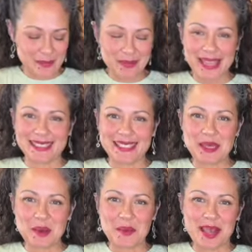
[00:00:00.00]
Max's
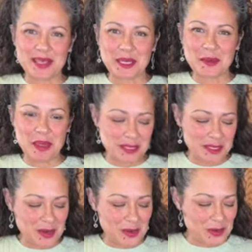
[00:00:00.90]
pasta
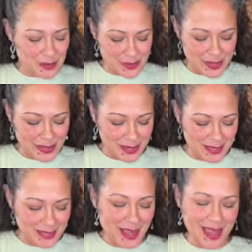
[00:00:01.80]
pesto with a
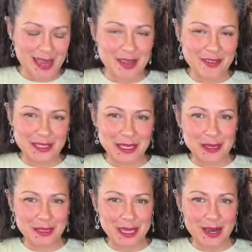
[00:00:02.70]
side of
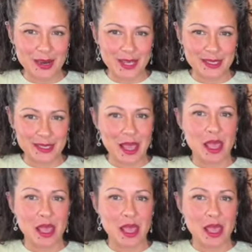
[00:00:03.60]
steamed carrots,